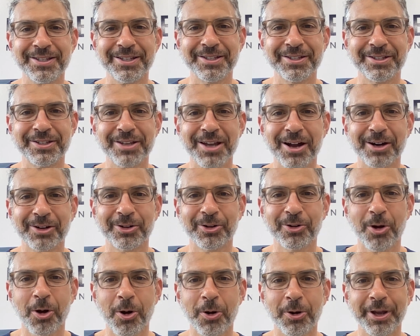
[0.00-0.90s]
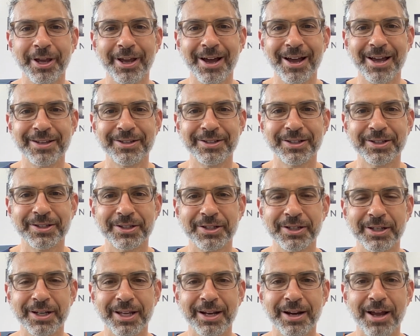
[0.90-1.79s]
is Dr. Ari
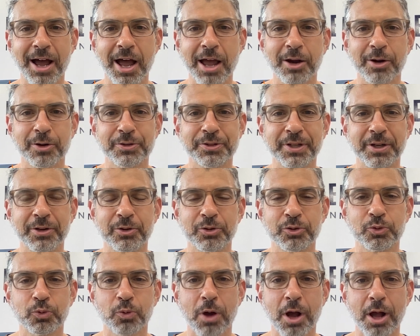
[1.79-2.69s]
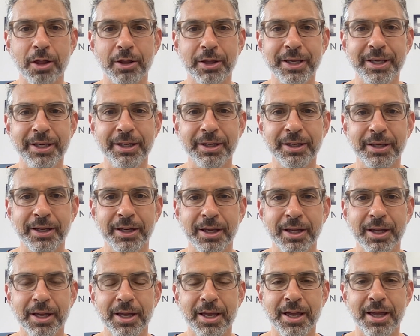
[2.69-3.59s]
Isaacson at IR Centers Raleigh,
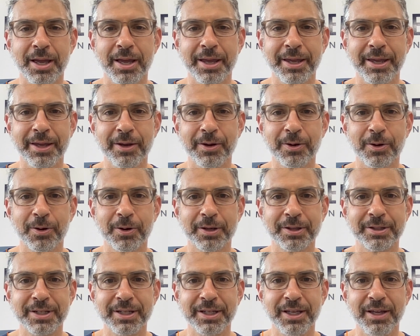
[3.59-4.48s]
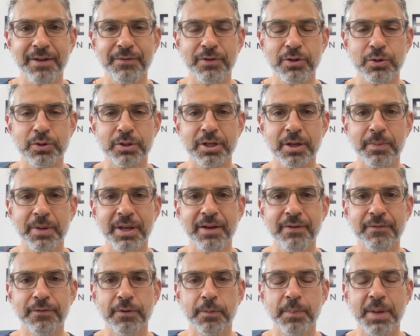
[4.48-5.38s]
here to give you some
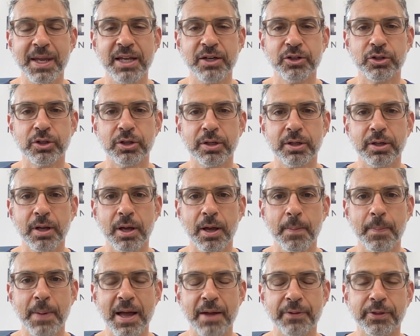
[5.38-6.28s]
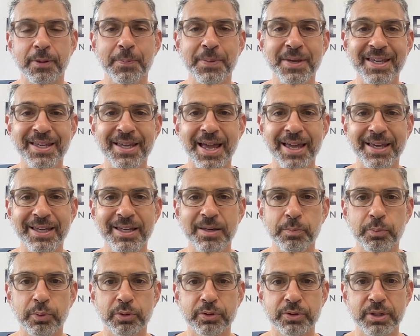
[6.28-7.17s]
information about the
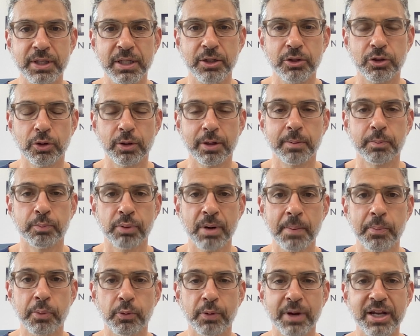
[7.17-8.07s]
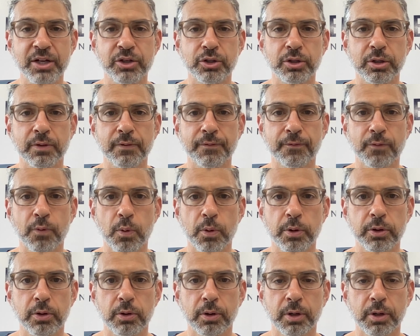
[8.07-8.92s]
PAE procedure in preparation for your